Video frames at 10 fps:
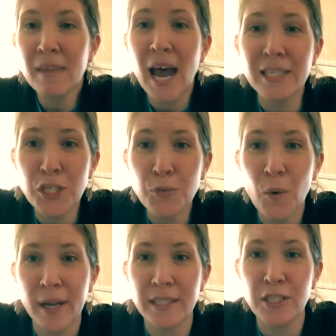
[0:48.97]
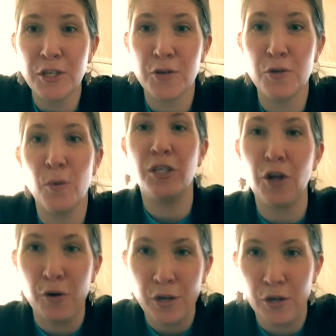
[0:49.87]
I just wanted to
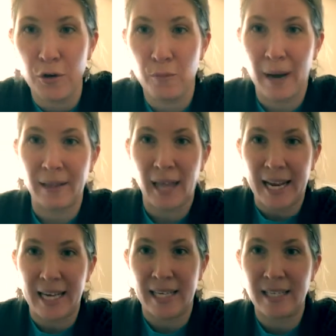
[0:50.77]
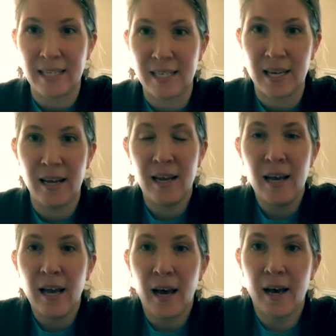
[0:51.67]
show you my latest
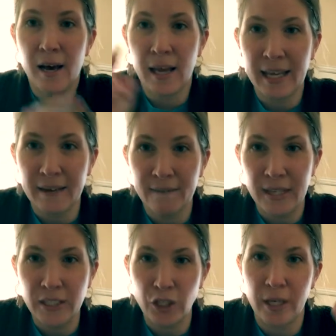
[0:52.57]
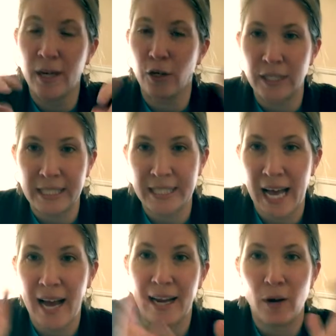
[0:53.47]
invention or
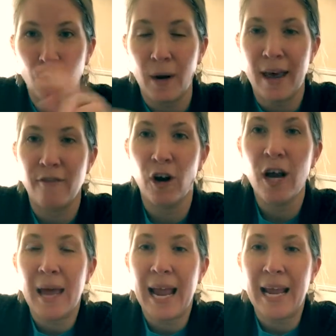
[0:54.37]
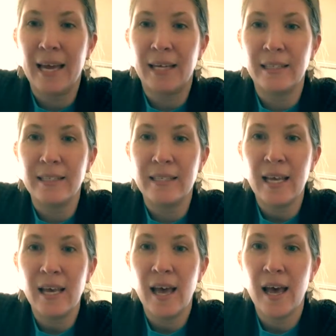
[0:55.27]
design or whatever, and
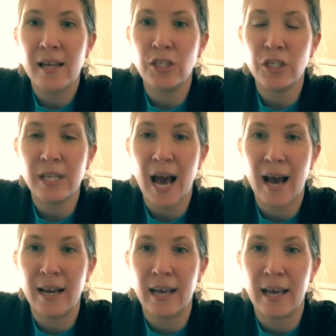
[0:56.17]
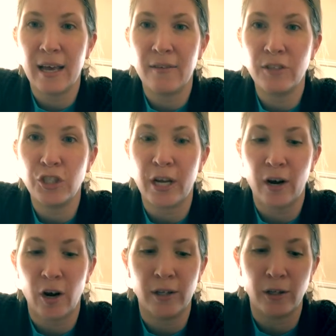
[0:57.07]
just kind of
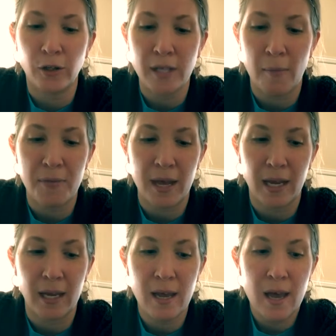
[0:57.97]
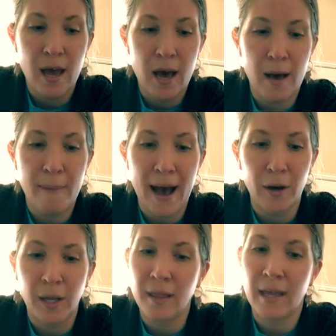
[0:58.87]
share a little something
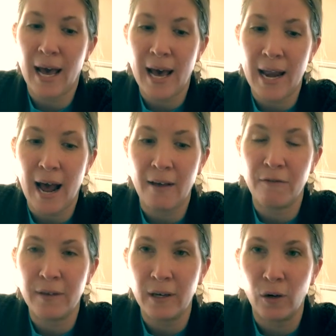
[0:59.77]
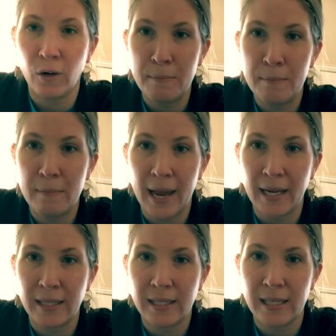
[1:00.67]
about it that I feel
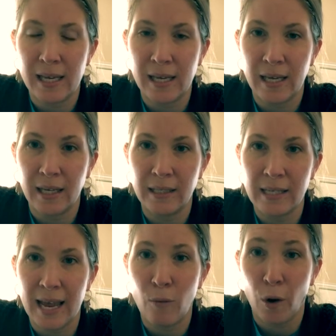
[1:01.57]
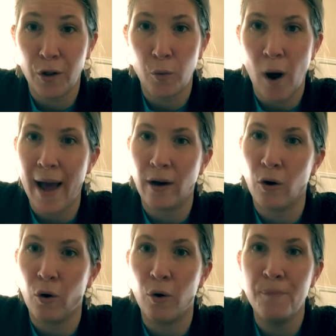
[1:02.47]
makes it a
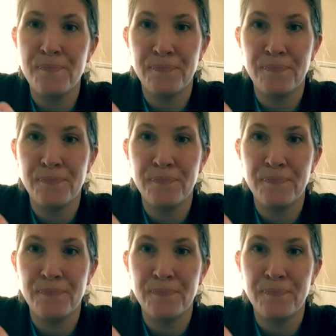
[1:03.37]
worthwhile